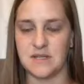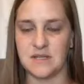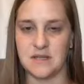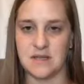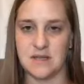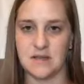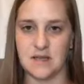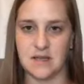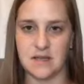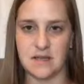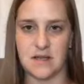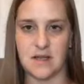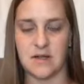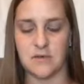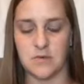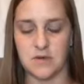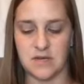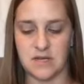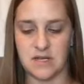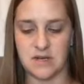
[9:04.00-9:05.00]
that I
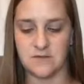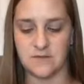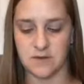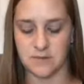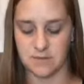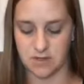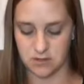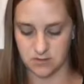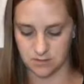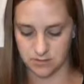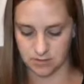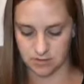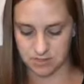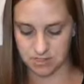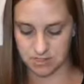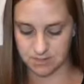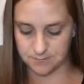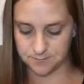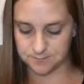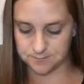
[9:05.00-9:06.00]
would need from the other
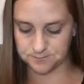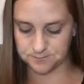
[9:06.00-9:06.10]
person.